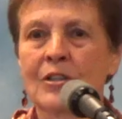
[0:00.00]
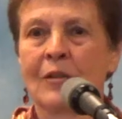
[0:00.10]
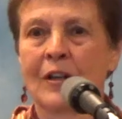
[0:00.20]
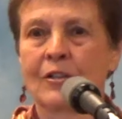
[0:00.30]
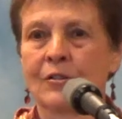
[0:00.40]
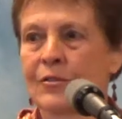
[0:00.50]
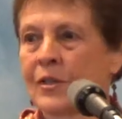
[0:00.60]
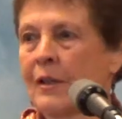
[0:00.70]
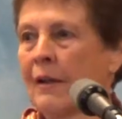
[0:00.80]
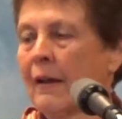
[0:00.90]
structures
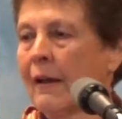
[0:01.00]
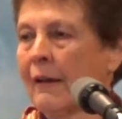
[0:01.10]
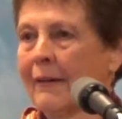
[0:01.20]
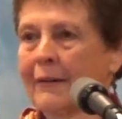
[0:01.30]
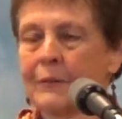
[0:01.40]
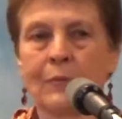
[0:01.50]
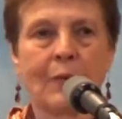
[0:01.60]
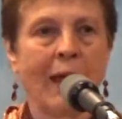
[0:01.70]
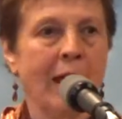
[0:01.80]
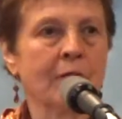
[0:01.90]

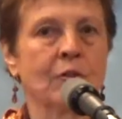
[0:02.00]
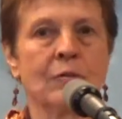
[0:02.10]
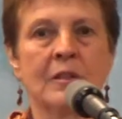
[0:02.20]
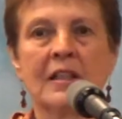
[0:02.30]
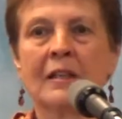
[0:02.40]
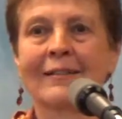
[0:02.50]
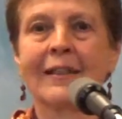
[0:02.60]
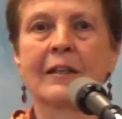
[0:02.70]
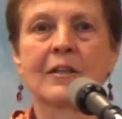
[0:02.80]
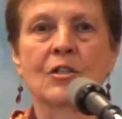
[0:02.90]
have to
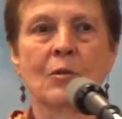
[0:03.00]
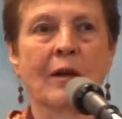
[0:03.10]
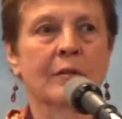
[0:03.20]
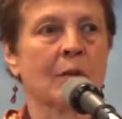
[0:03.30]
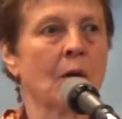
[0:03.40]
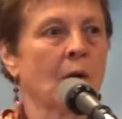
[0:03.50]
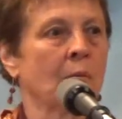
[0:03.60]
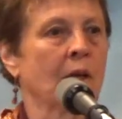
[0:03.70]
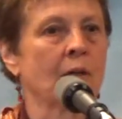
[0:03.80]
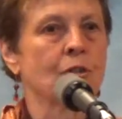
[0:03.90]
deconstruct,
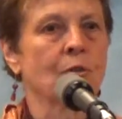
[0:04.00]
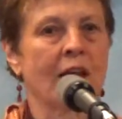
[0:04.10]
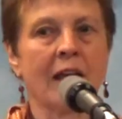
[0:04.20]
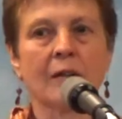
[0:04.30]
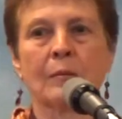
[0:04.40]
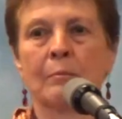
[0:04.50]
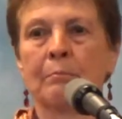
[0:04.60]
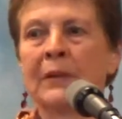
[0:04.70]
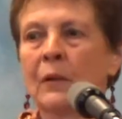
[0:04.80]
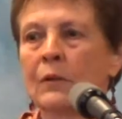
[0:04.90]
because you can't
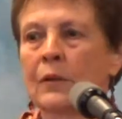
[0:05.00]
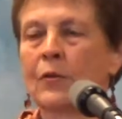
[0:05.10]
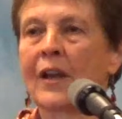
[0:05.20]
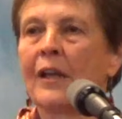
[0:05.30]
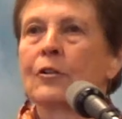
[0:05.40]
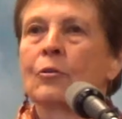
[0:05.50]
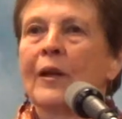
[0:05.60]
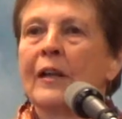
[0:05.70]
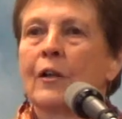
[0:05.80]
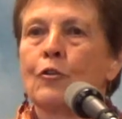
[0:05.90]

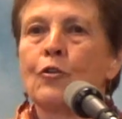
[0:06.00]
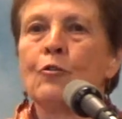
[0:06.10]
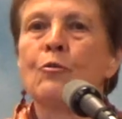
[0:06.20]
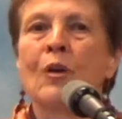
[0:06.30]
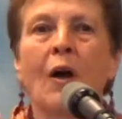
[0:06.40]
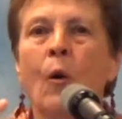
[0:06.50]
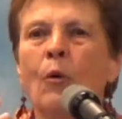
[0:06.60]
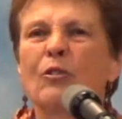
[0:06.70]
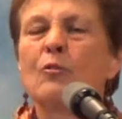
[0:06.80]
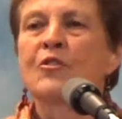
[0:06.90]
create a whole
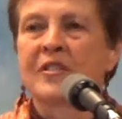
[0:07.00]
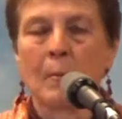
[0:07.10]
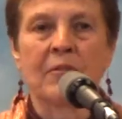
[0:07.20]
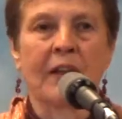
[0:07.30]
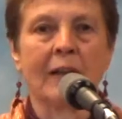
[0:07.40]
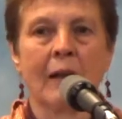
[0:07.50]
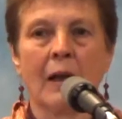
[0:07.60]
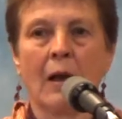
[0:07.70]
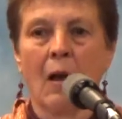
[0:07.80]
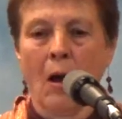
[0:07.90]
new something
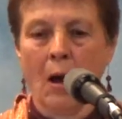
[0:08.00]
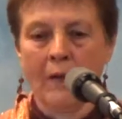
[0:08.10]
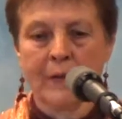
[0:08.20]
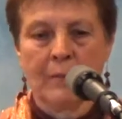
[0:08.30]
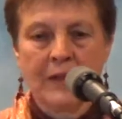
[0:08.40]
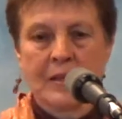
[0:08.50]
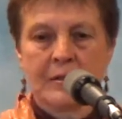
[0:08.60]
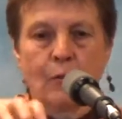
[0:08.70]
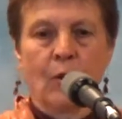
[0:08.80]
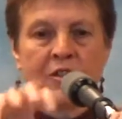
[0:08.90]
on the basis
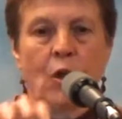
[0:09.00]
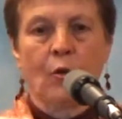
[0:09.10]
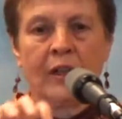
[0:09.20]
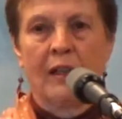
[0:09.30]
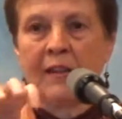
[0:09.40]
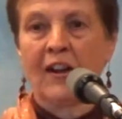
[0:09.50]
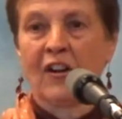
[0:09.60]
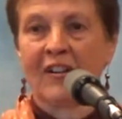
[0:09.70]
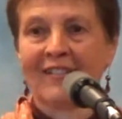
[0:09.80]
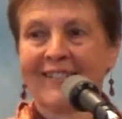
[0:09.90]
of what's already
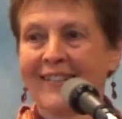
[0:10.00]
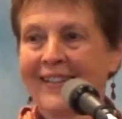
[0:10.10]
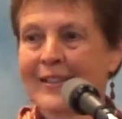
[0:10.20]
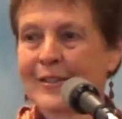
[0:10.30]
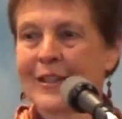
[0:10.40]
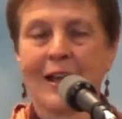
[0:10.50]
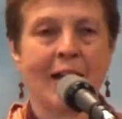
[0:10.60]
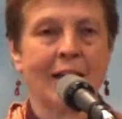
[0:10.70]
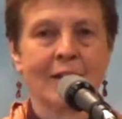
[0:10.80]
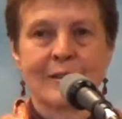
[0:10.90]
there.
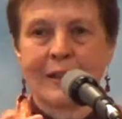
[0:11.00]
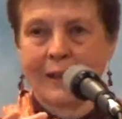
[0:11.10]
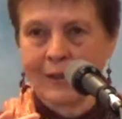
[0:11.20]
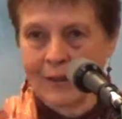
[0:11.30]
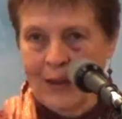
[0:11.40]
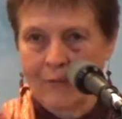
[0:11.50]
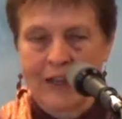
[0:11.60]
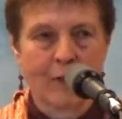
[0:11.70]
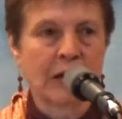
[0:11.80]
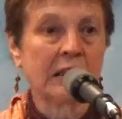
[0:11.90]
It's like you have to
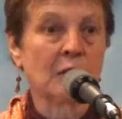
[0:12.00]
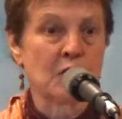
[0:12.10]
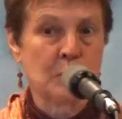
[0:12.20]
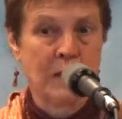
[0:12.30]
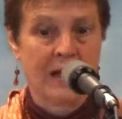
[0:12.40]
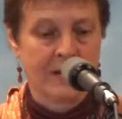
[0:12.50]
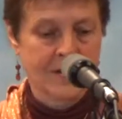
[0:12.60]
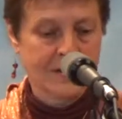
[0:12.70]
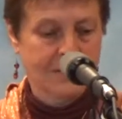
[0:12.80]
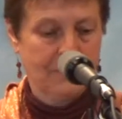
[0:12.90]
have clear
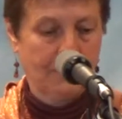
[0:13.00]
space